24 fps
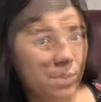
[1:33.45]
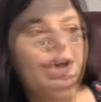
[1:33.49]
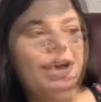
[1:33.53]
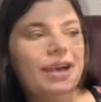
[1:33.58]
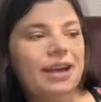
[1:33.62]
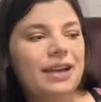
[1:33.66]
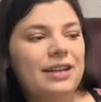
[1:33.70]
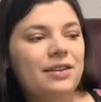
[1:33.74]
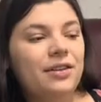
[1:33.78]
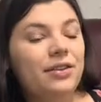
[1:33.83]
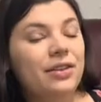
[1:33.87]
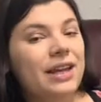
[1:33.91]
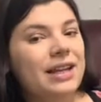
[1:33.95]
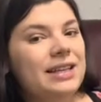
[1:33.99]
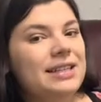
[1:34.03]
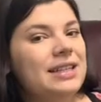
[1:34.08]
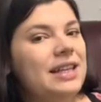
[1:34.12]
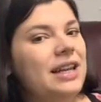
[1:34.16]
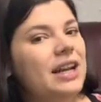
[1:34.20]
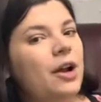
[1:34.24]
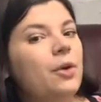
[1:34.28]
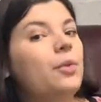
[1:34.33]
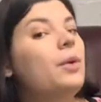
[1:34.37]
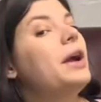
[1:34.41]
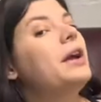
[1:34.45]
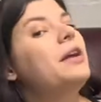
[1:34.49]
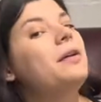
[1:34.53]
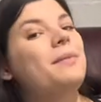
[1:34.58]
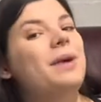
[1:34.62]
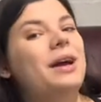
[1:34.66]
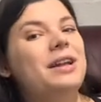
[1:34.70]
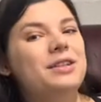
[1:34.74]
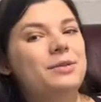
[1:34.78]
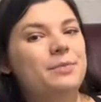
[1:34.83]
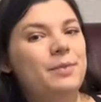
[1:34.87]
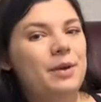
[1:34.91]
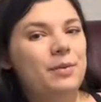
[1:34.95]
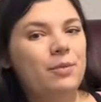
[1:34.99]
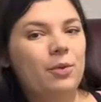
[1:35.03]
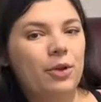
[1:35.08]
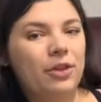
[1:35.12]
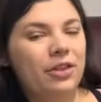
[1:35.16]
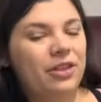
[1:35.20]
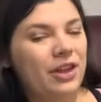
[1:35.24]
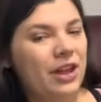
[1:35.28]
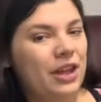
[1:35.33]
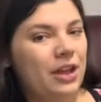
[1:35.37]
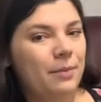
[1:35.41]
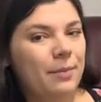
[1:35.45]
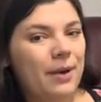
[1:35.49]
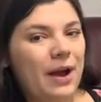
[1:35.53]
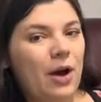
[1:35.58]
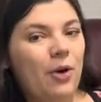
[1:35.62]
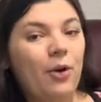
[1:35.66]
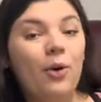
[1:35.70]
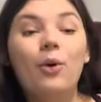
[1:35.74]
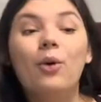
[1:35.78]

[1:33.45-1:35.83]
and things that I recommend people think about